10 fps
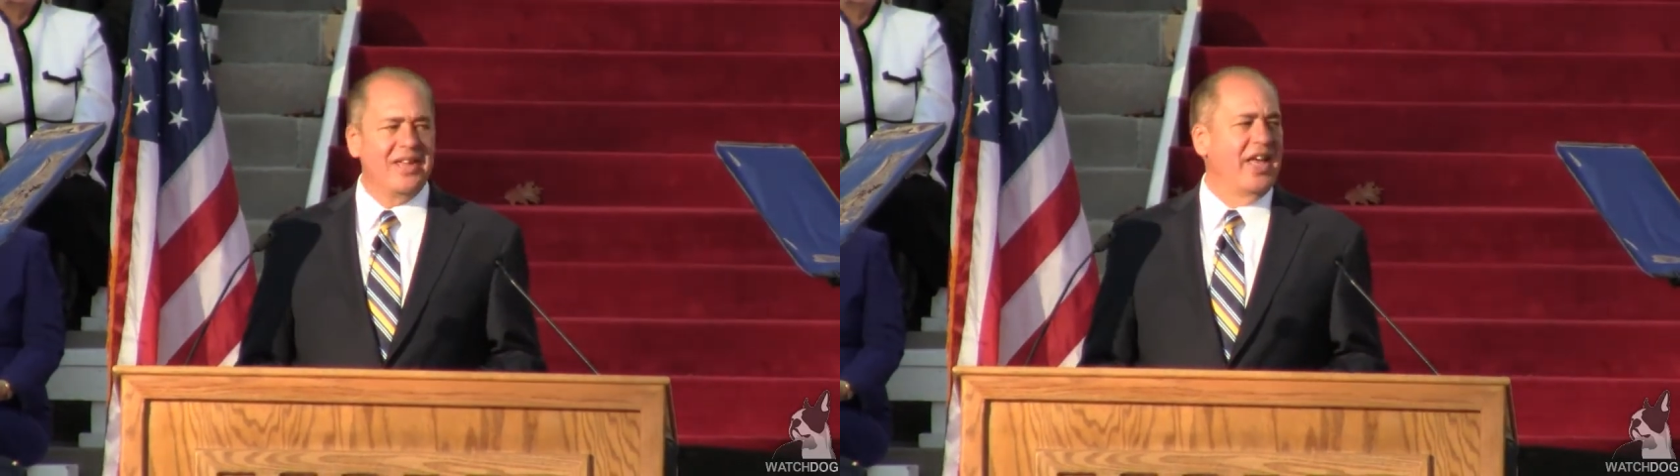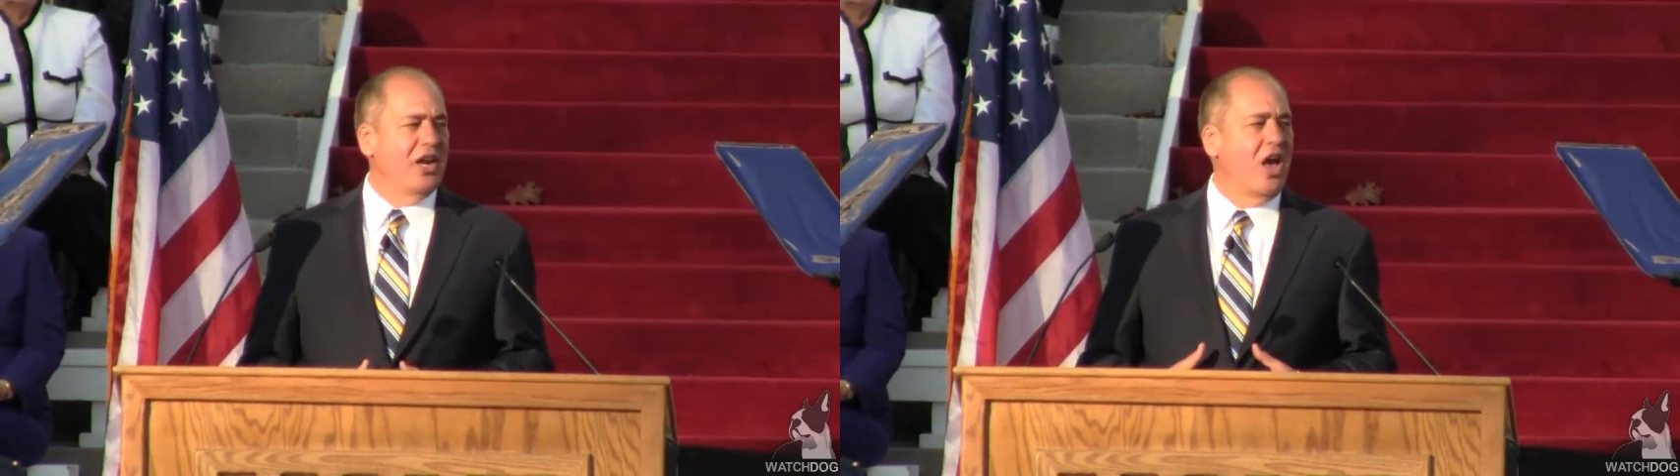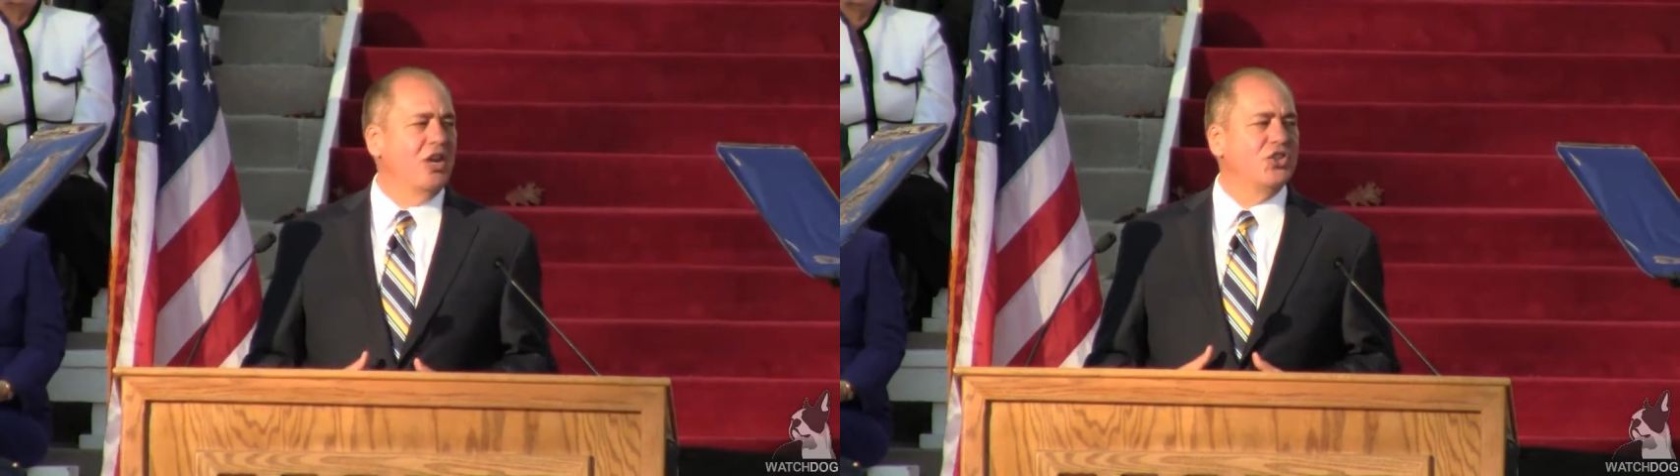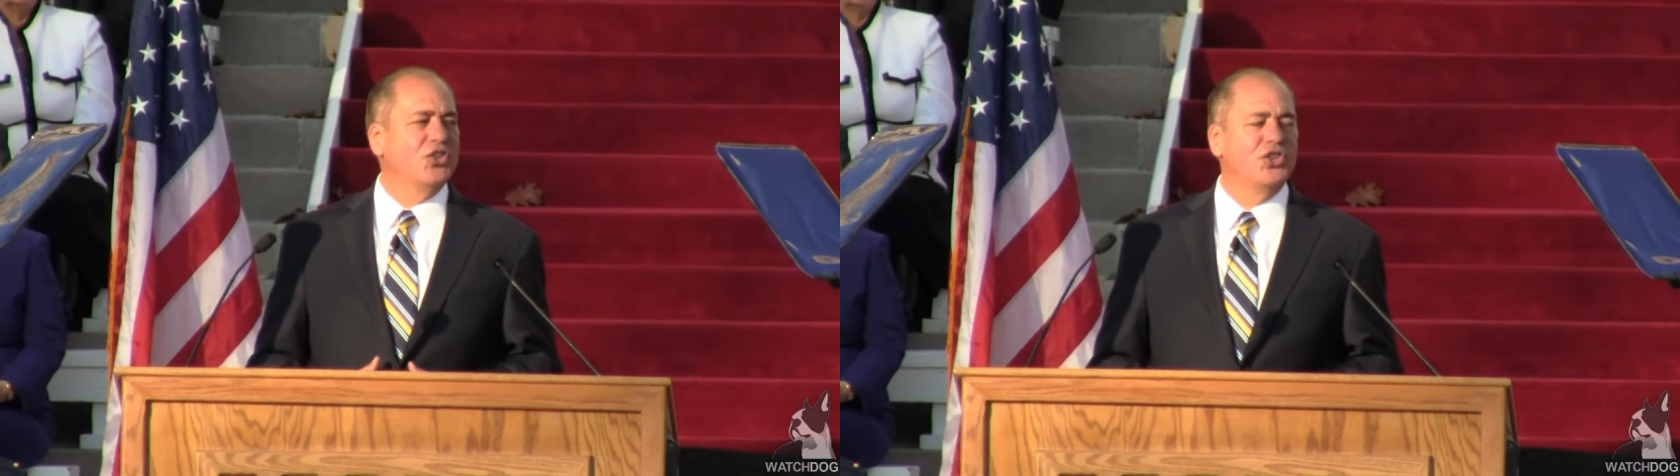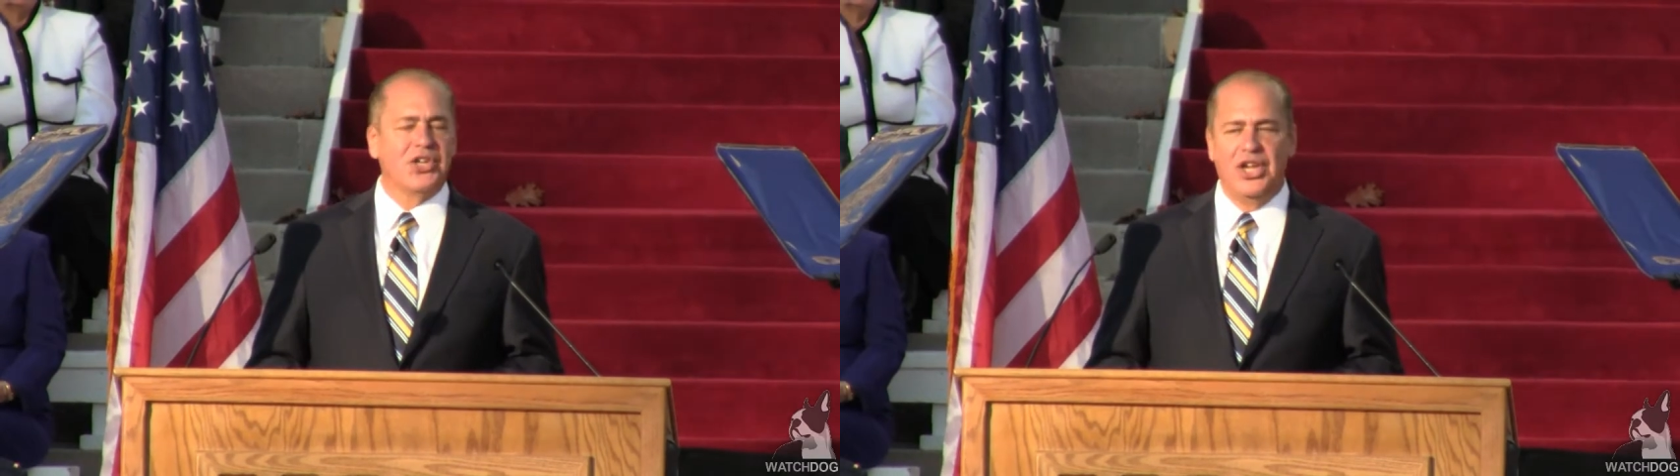and honest
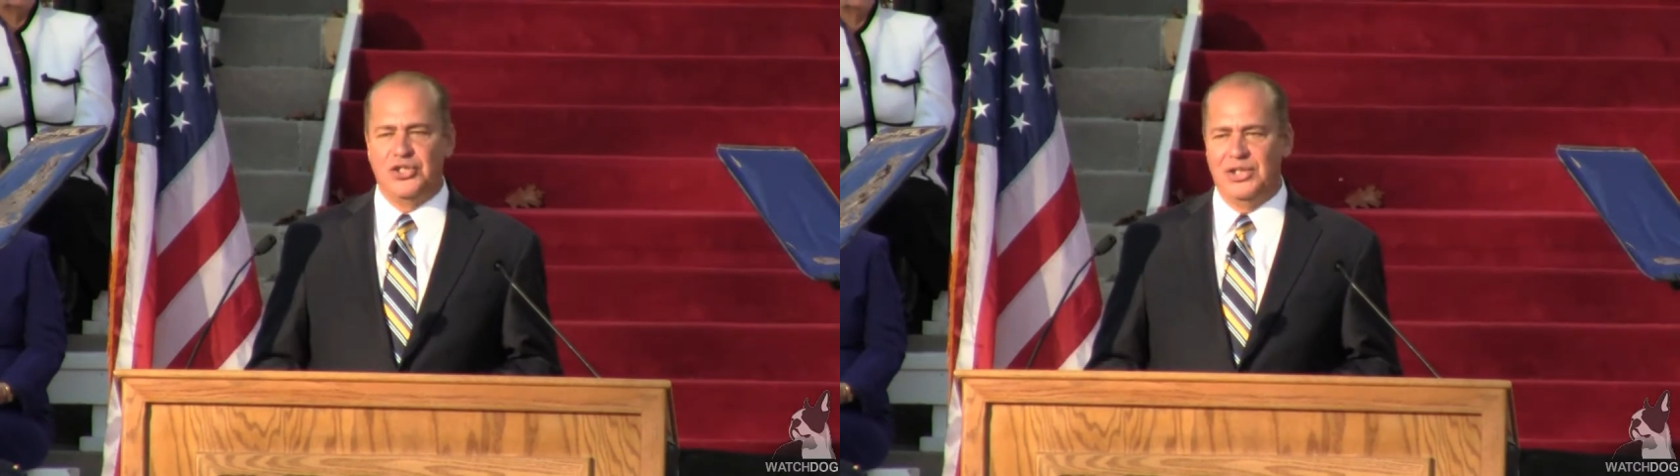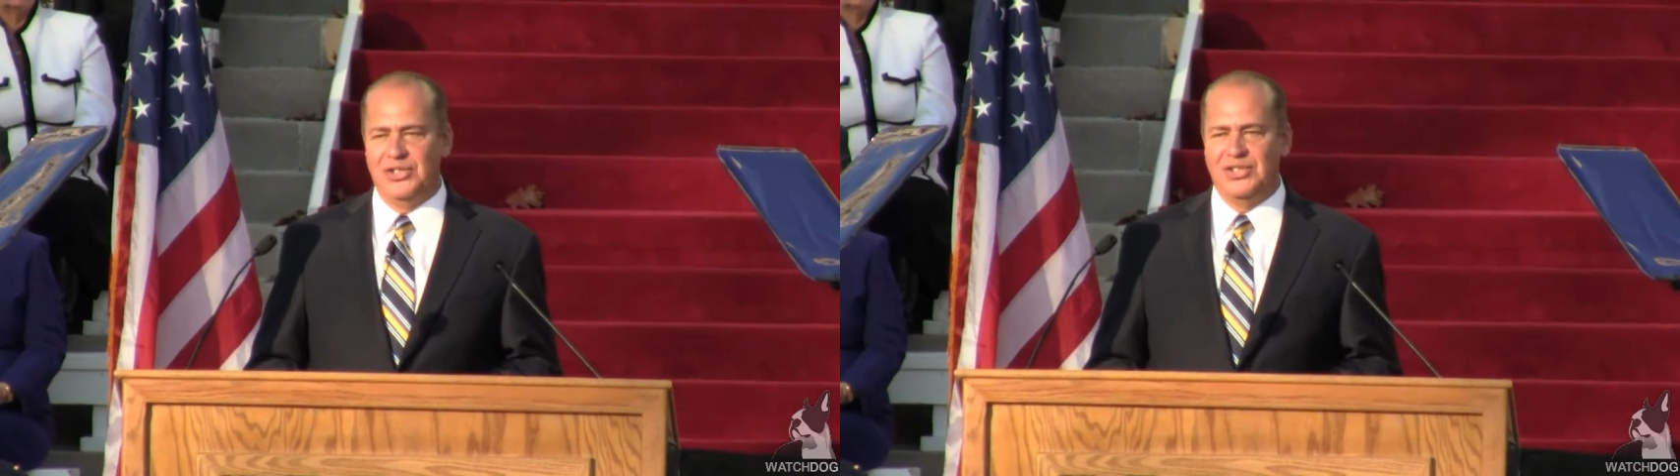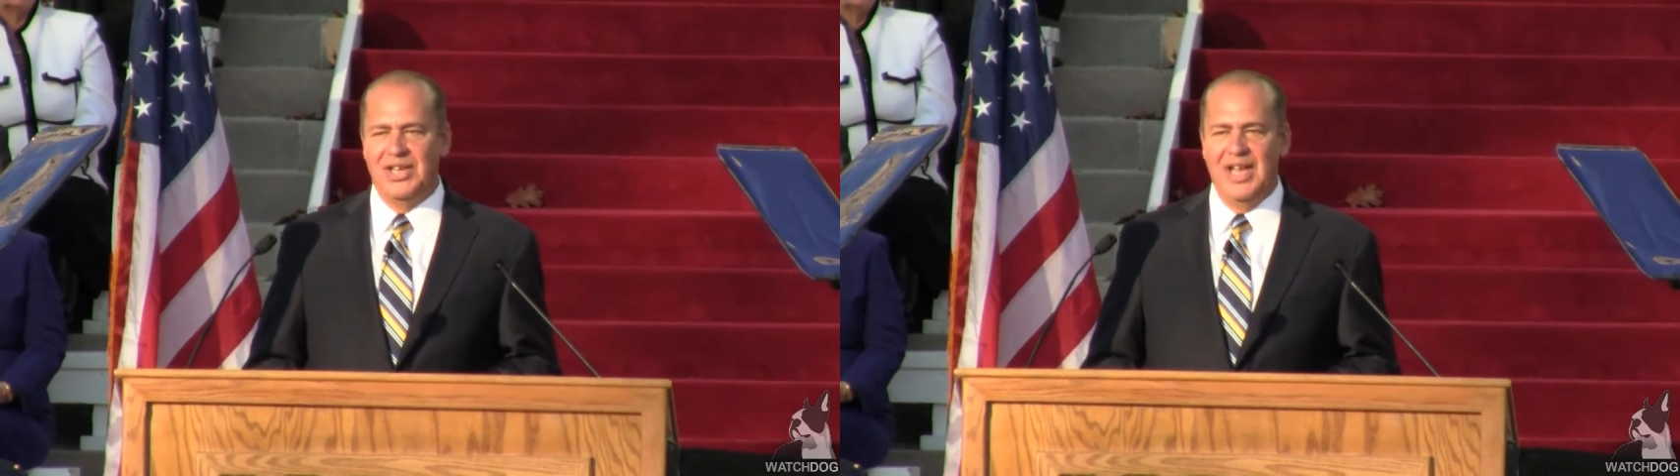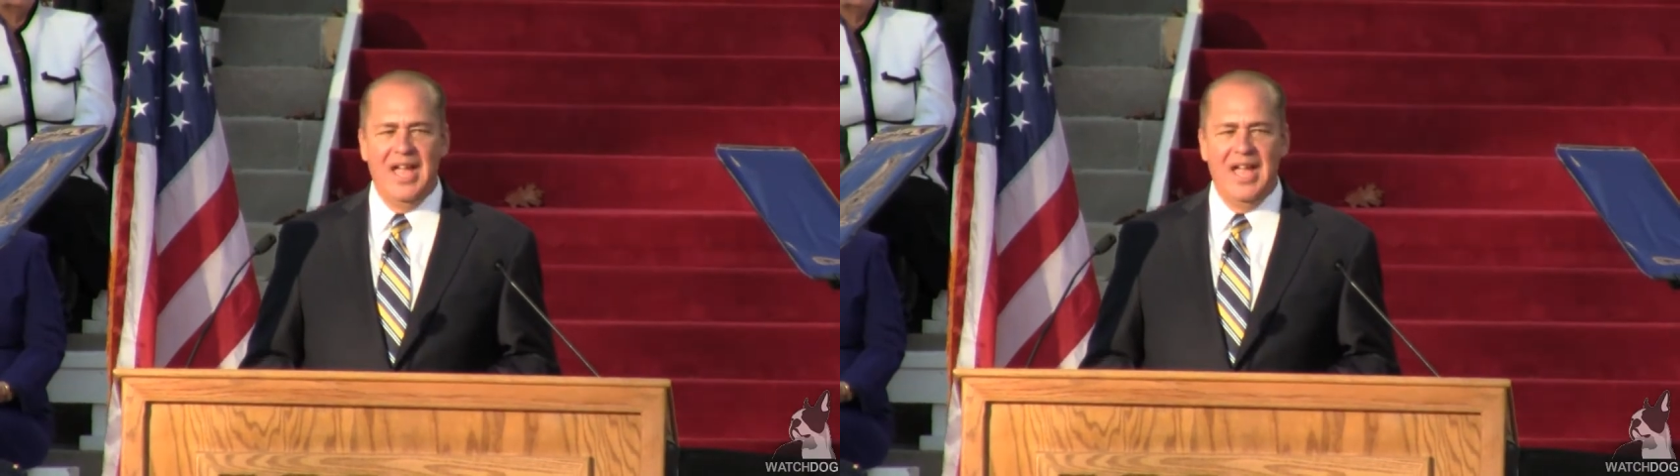discussions,